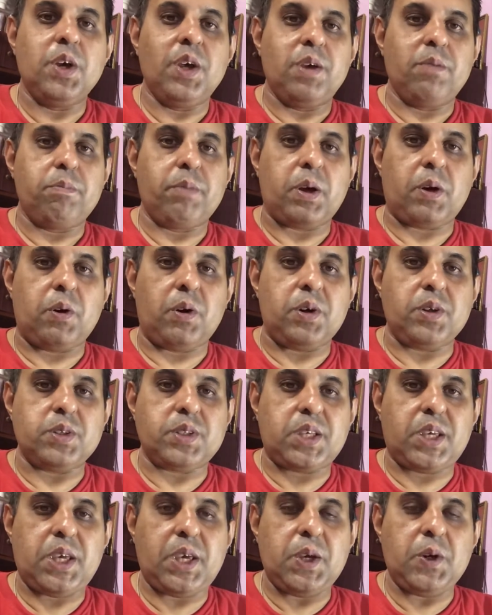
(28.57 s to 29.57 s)
because
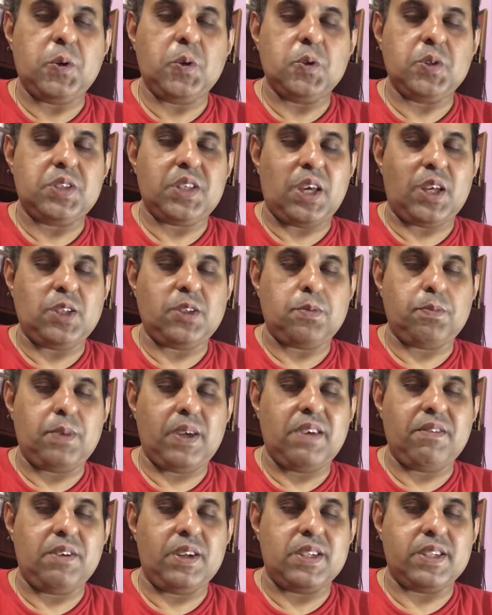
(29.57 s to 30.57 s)
He who sent me
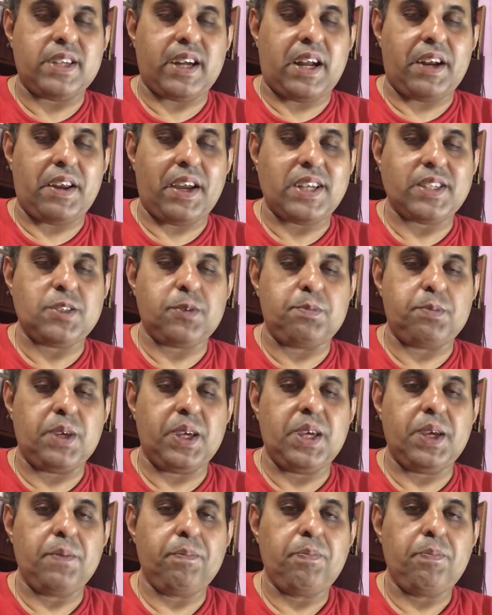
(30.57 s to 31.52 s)
will direct me.